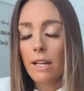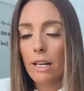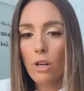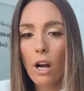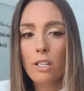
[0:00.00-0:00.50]

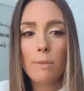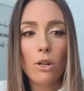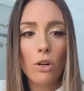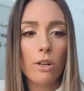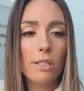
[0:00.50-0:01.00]
And I talk to
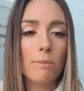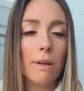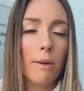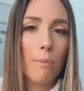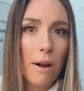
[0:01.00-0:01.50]
my girls
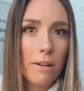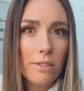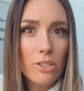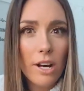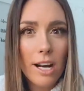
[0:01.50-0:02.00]
in my
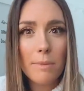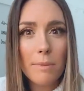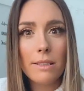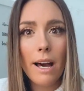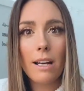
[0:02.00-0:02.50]
pregnancy chat
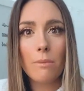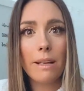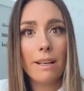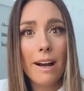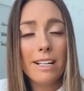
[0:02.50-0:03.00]
about that.
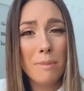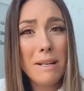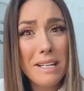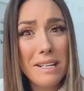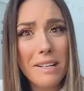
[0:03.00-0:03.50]
I'm like, guys,
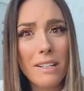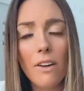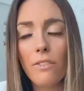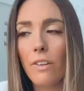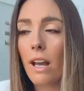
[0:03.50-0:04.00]
am I eating
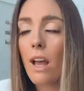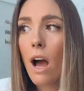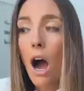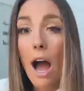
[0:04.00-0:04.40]
enough? Like,